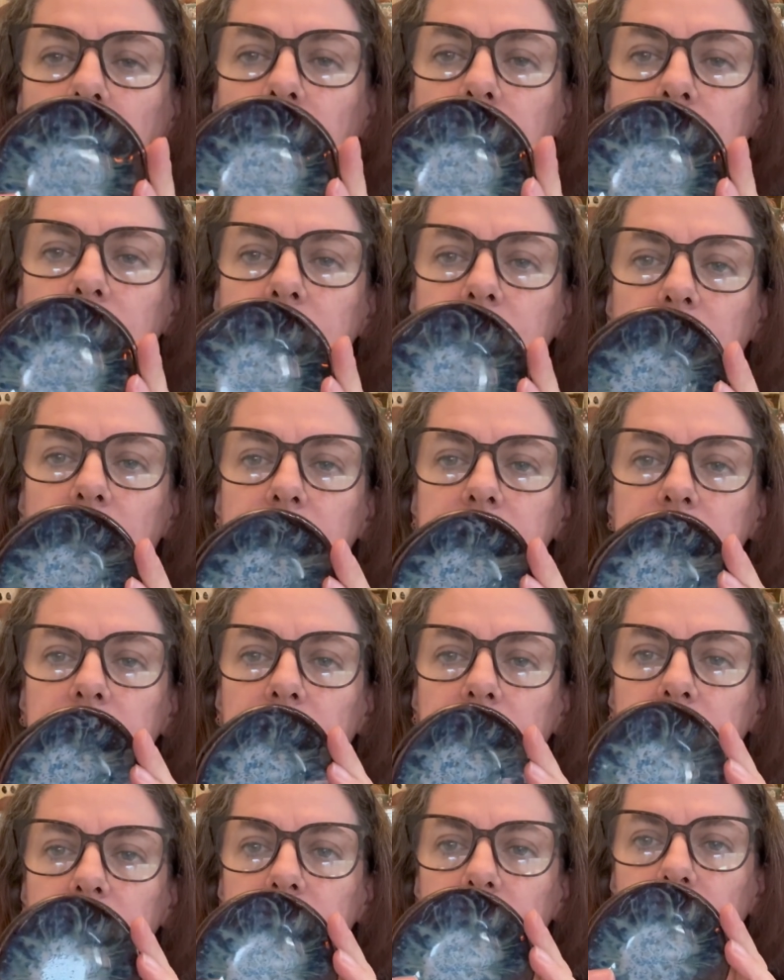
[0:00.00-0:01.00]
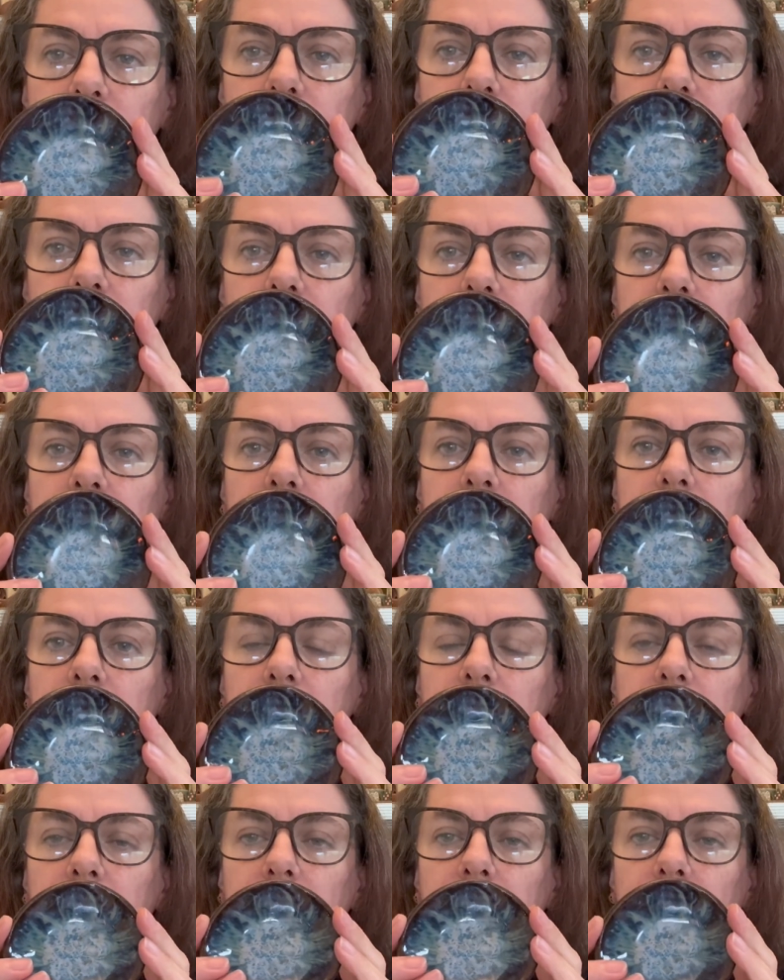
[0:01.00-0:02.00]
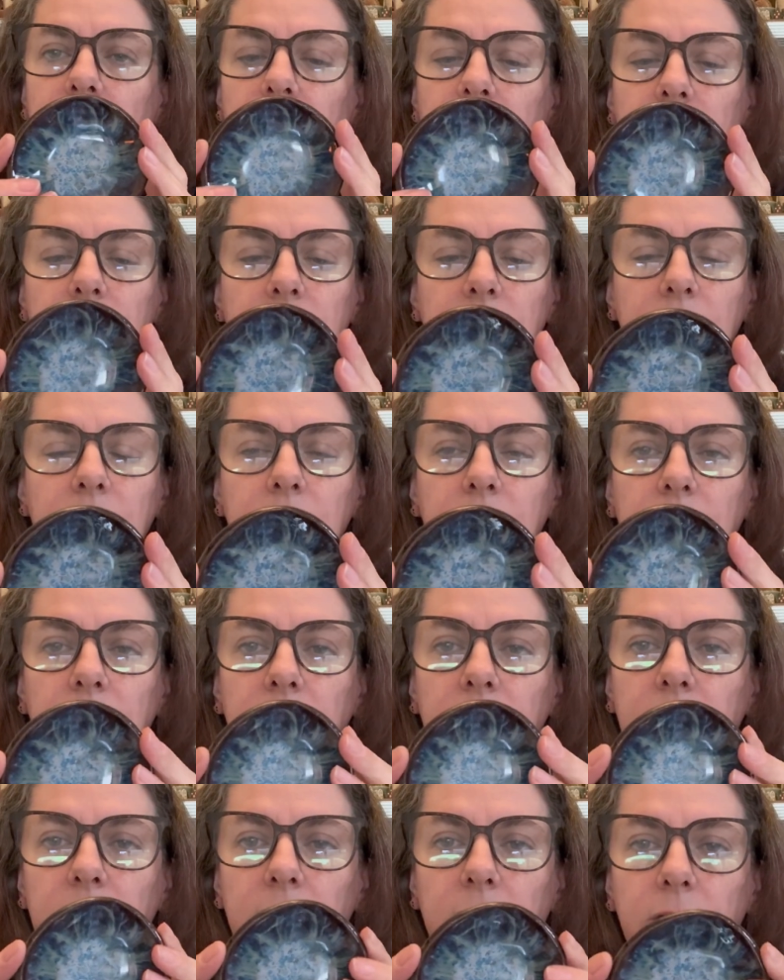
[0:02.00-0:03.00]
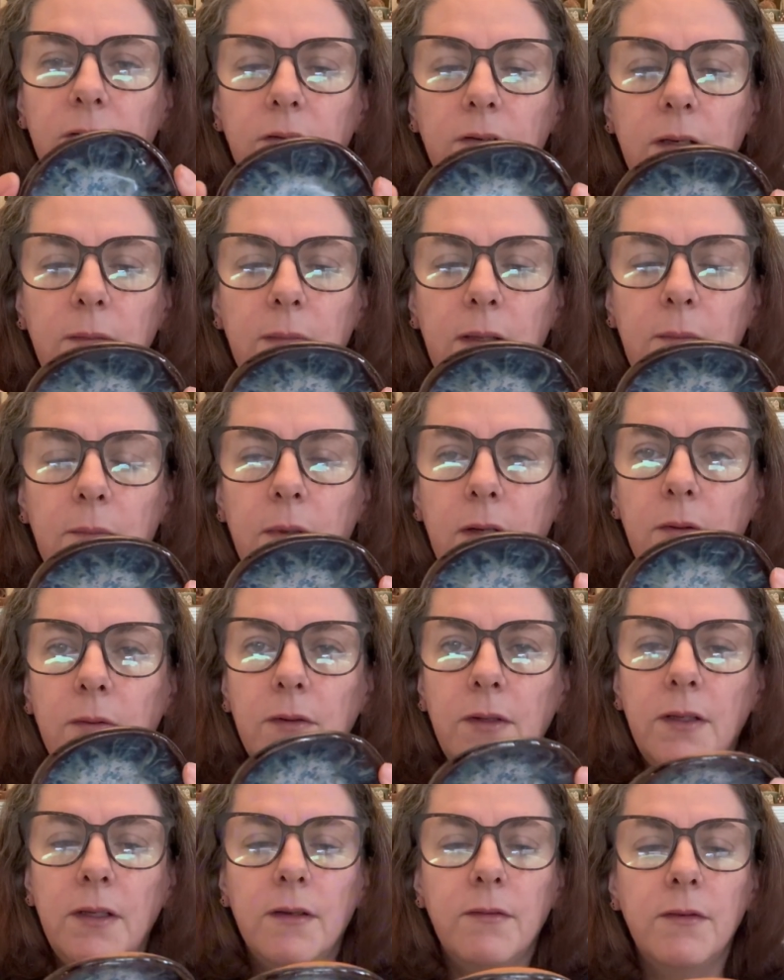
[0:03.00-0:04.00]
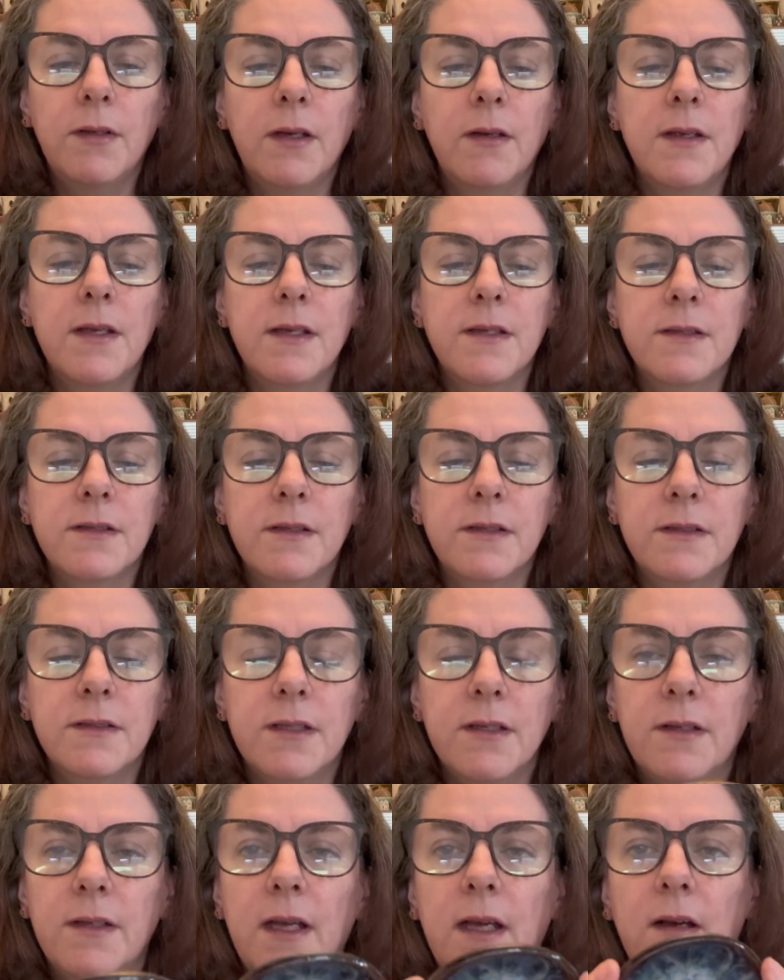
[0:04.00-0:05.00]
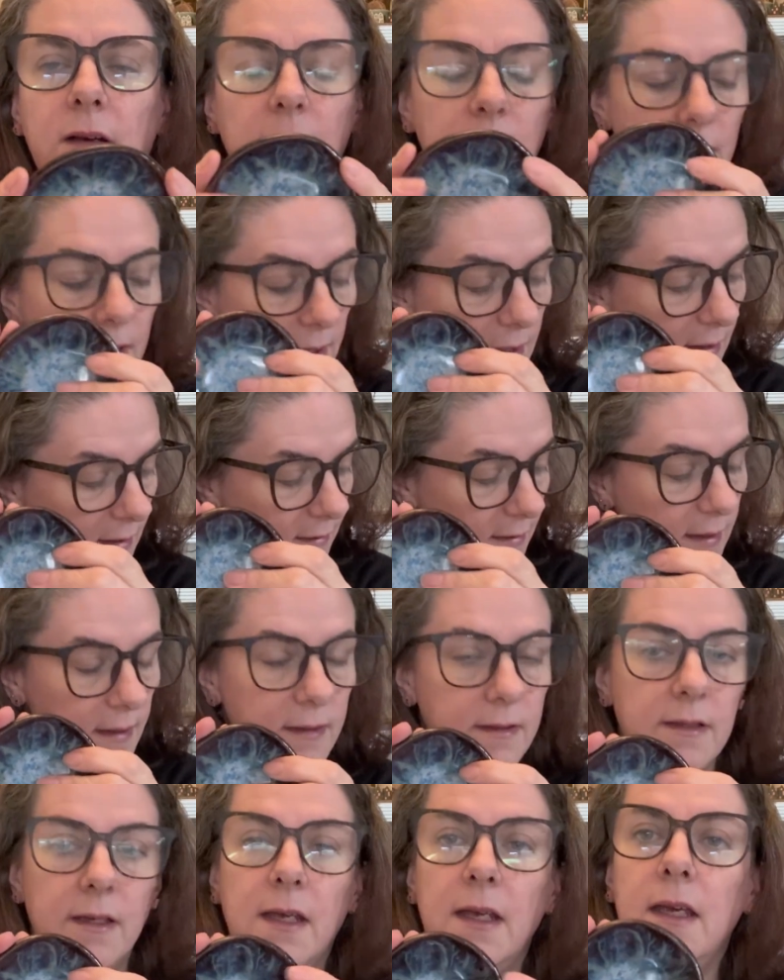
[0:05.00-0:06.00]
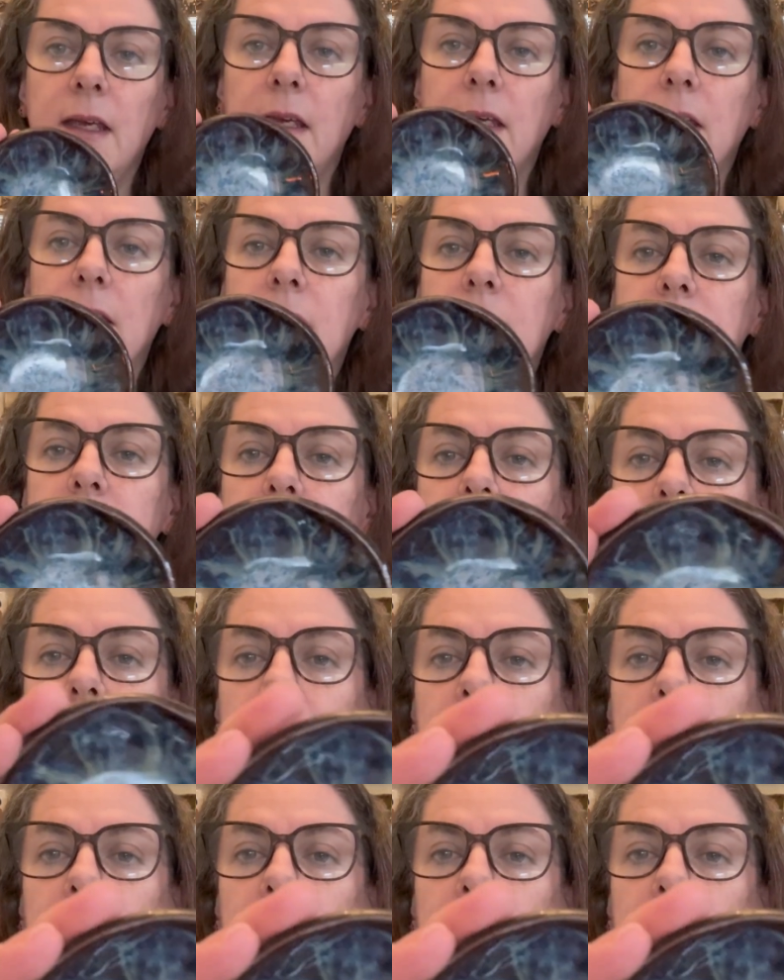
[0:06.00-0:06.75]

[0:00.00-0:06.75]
to test things on, rather than, you know, a great big bowl. You never know how it's going to turn out. This is